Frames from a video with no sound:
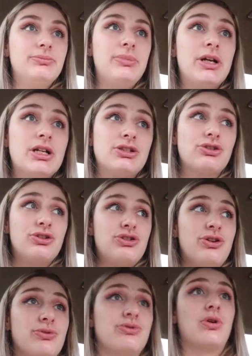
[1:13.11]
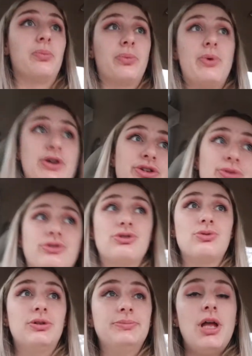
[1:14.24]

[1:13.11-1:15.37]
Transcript: because there's a snowstorm where she goes to school.